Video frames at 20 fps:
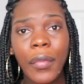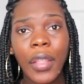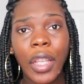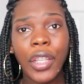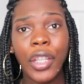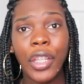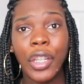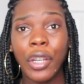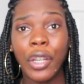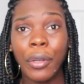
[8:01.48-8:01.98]

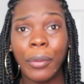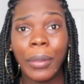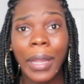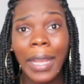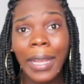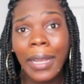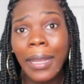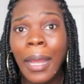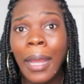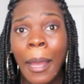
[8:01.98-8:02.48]
you know,
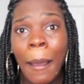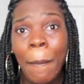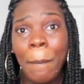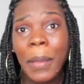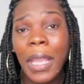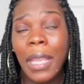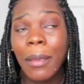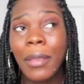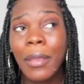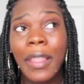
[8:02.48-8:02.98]
like
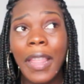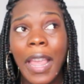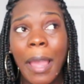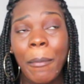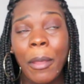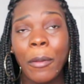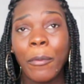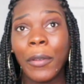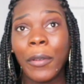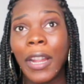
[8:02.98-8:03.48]
baby
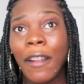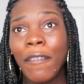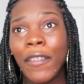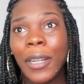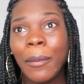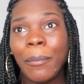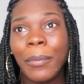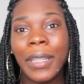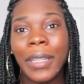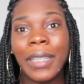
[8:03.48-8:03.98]
them and
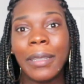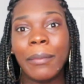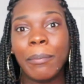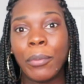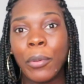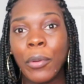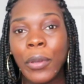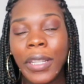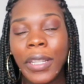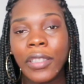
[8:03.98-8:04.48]
whatever, but
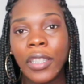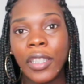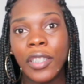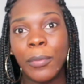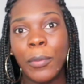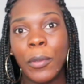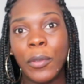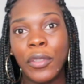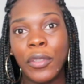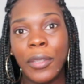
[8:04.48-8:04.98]
boys are
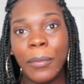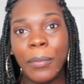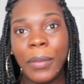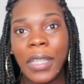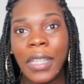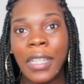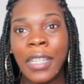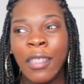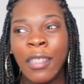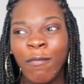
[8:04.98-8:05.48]
supposed to
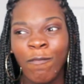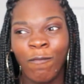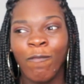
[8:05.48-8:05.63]
be,